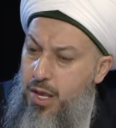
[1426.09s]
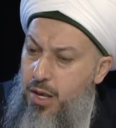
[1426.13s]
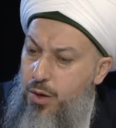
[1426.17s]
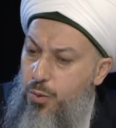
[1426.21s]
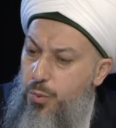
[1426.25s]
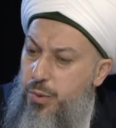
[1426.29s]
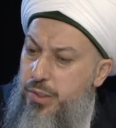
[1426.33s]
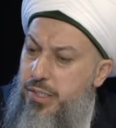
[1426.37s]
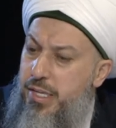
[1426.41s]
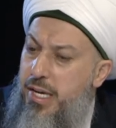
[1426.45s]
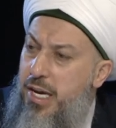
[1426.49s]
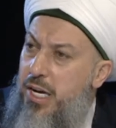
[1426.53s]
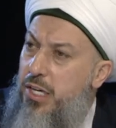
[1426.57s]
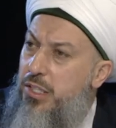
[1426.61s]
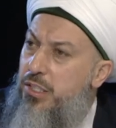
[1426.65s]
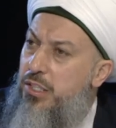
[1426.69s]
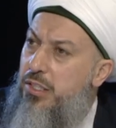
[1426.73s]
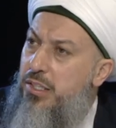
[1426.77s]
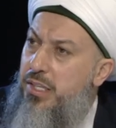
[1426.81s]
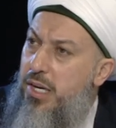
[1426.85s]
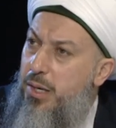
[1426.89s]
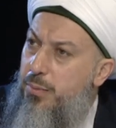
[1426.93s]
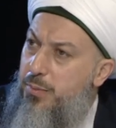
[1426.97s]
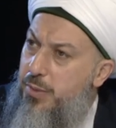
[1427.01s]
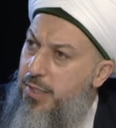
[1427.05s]
We say 100
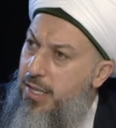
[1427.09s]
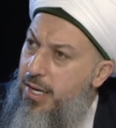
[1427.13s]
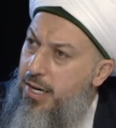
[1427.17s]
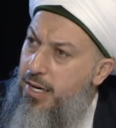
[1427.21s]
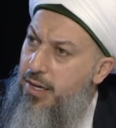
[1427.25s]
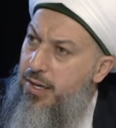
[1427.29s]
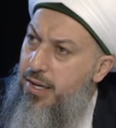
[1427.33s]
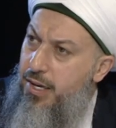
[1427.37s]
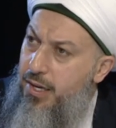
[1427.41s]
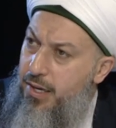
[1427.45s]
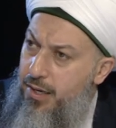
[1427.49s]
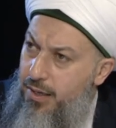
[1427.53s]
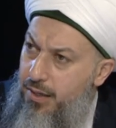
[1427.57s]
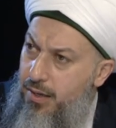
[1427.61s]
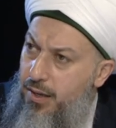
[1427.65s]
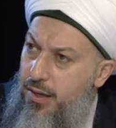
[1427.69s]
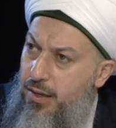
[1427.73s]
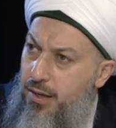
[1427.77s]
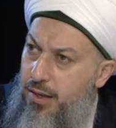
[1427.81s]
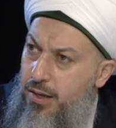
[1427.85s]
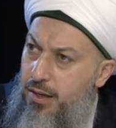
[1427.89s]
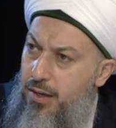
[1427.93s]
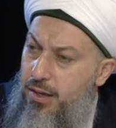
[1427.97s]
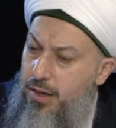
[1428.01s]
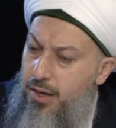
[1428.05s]
times la ilaha
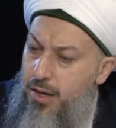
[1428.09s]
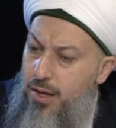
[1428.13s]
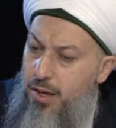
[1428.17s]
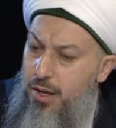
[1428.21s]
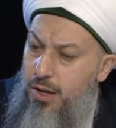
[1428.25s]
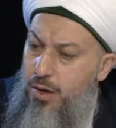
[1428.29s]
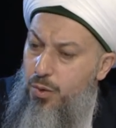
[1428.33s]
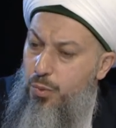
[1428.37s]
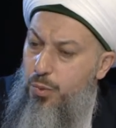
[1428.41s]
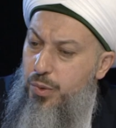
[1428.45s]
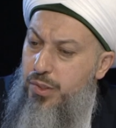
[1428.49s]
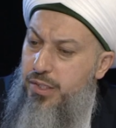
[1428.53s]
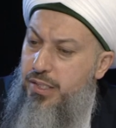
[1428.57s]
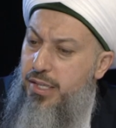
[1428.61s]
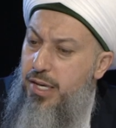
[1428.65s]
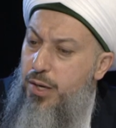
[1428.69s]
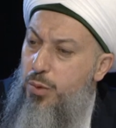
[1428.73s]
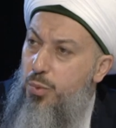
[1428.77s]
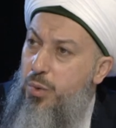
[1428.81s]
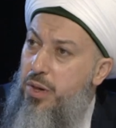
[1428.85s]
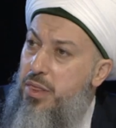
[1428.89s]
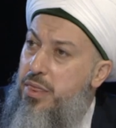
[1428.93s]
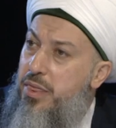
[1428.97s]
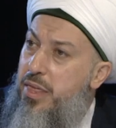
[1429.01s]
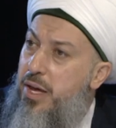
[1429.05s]
illallah. We say
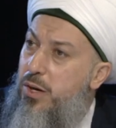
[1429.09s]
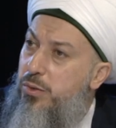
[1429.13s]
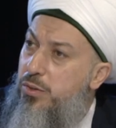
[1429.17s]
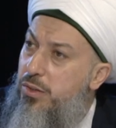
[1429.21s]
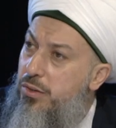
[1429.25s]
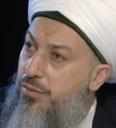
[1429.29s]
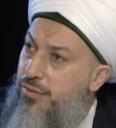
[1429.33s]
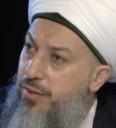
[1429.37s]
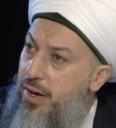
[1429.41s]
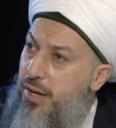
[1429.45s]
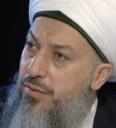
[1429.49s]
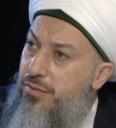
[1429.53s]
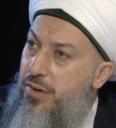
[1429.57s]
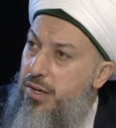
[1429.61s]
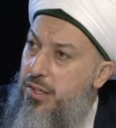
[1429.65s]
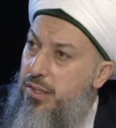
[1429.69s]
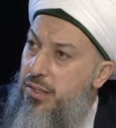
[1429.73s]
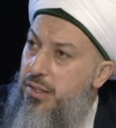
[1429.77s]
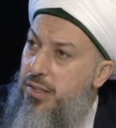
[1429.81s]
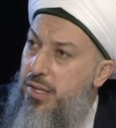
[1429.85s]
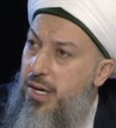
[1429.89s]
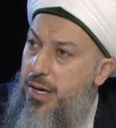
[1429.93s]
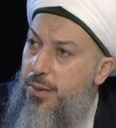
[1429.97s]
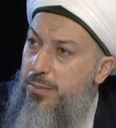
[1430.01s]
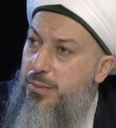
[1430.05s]
1,500
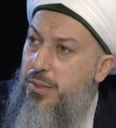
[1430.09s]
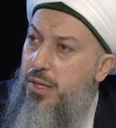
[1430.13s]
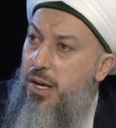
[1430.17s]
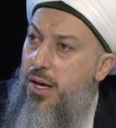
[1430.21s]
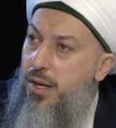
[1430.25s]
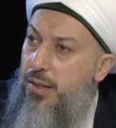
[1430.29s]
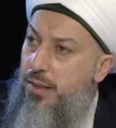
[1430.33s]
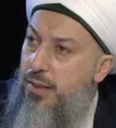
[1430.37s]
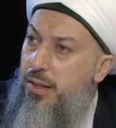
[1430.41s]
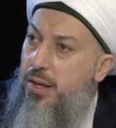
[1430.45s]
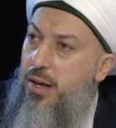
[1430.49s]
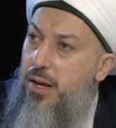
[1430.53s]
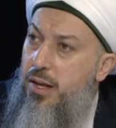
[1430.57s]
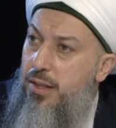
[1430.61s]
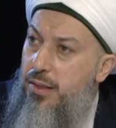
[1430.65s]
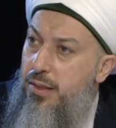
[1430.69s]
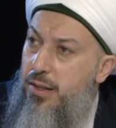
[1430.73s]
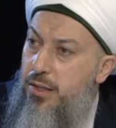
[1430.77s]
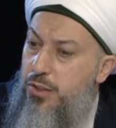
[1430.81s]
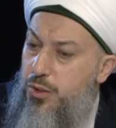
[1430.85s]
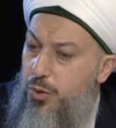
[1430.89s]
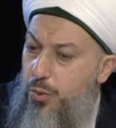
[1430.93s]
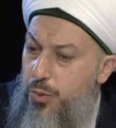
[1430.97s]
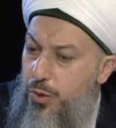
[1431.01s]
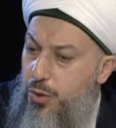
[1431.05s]
times Allah, Allah.
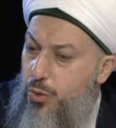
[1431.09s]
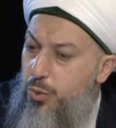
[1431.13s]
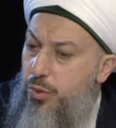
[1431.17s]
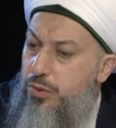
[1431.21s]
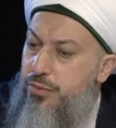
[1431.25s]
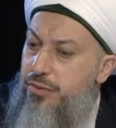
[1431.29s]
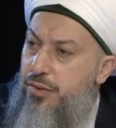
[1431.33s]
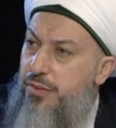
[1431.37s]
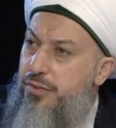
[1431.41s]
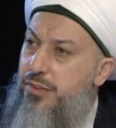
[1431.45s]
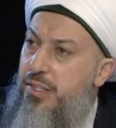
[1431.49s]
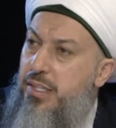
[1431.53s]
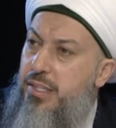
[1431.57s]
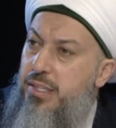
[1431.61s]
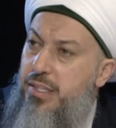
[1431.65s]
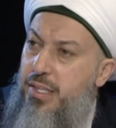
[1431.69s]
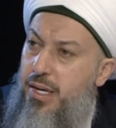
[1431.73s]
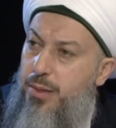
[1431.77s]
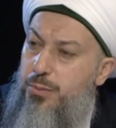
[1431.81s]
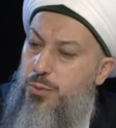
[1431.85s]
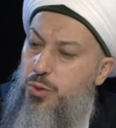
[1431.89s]
So we do it 15 times.